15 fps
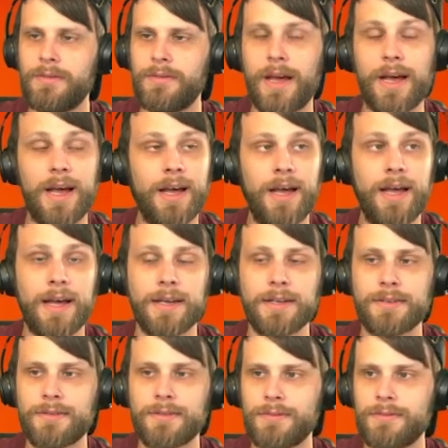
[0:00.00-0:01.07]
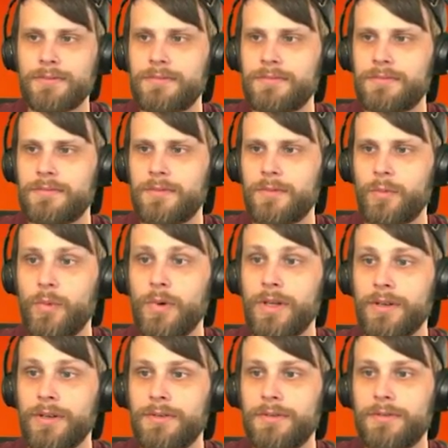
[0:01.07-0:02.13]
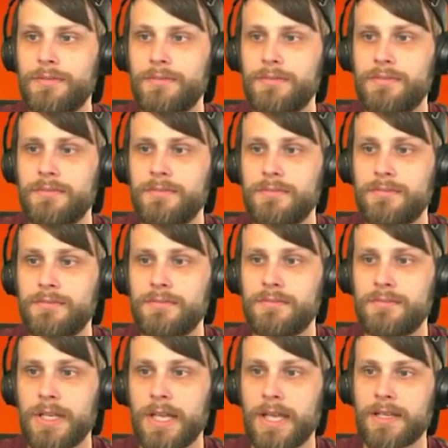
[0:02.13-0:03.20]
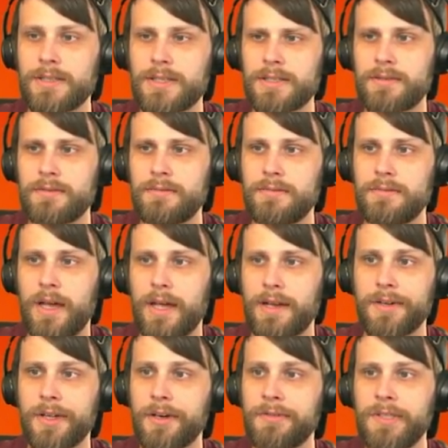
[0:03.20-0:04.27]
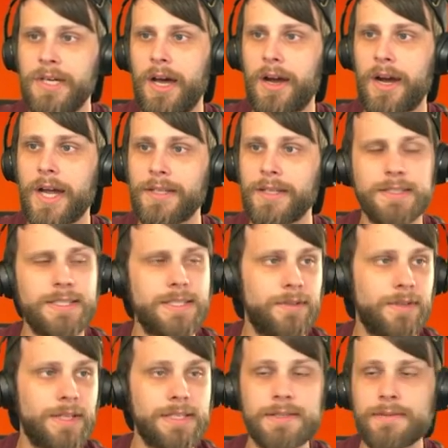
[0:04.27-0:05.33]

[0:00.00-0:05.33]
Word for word: I would. And I don't know. All right, let's do this.